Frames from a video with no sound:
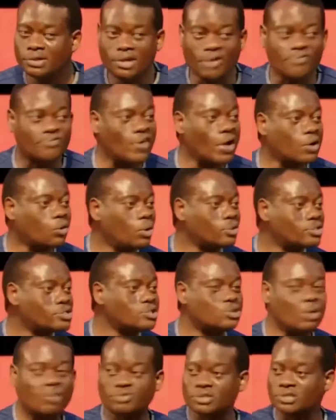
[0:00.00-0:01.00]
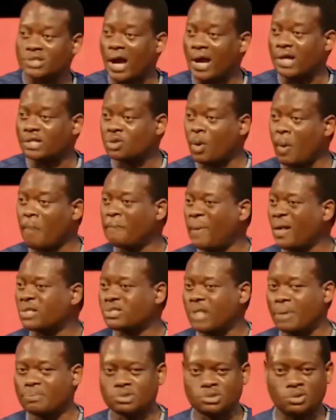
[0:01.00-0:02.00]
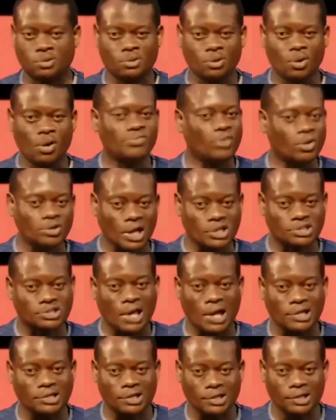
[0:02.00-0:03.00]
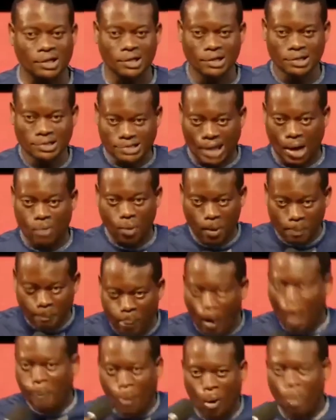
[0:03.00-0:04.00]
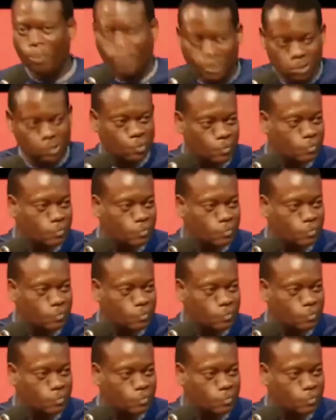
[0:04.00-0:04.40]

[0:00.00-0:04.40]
the faculties of sight, of perception, of understanding, that will pop open.